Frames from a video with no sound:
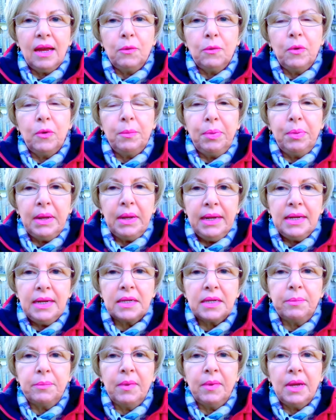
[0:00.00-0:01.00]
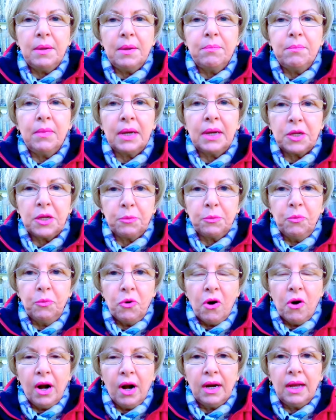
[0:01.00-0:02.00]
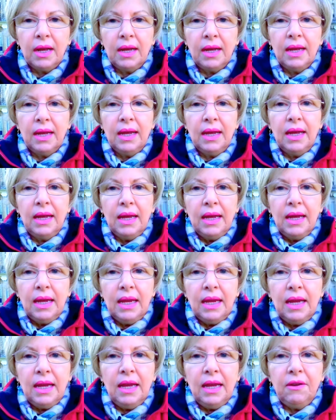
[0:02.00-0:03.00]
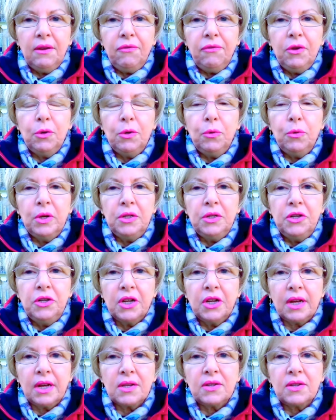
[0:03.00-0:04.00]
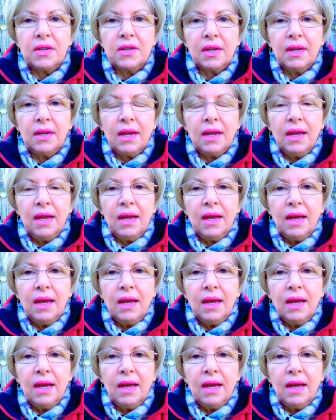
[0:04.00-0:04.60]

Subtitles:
it would please me much more if you would just